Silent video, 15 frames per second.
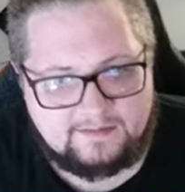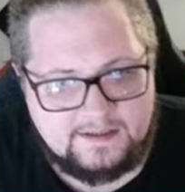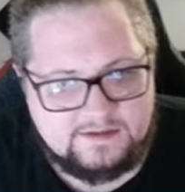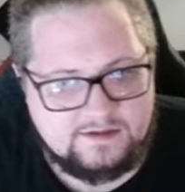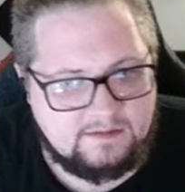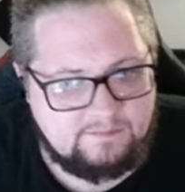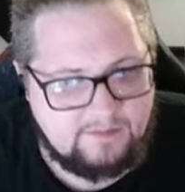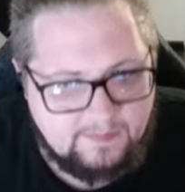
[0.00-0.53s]
That's
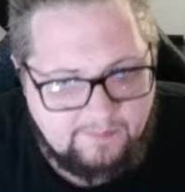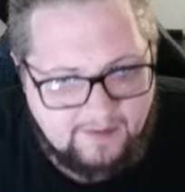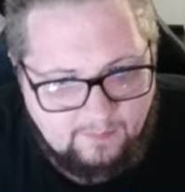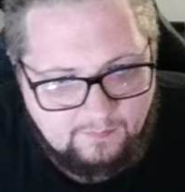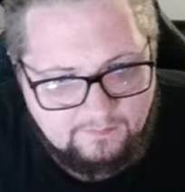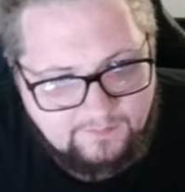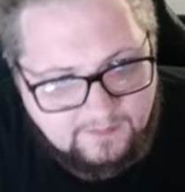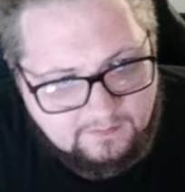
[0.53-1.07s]
going to be about
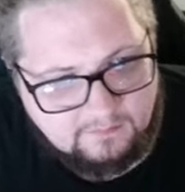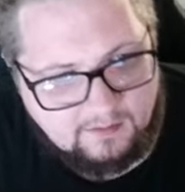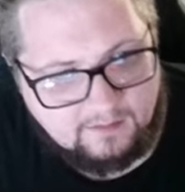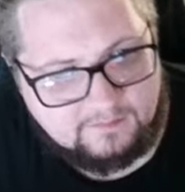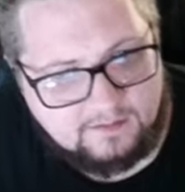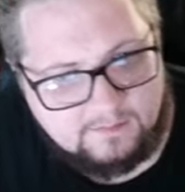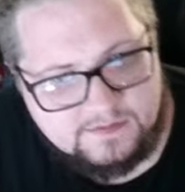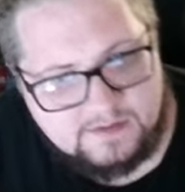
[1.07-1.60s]
when
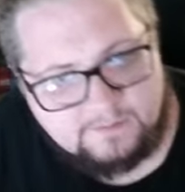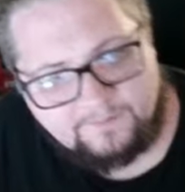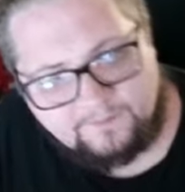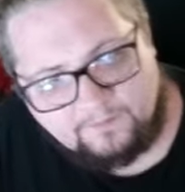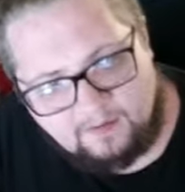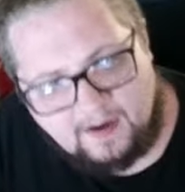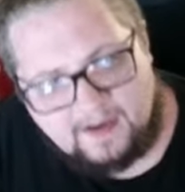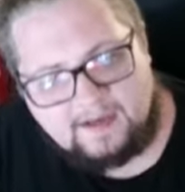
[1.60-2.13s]
Vigoroth comes in, but
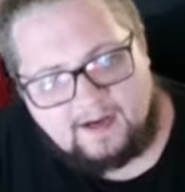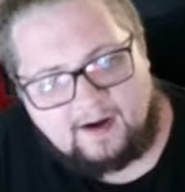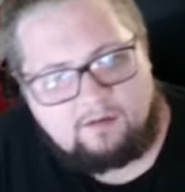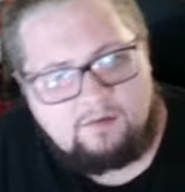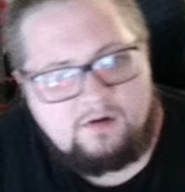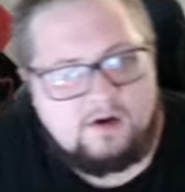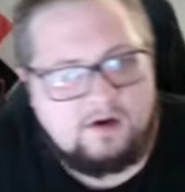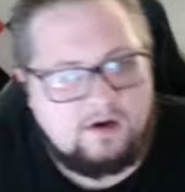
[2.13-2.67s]
for right now,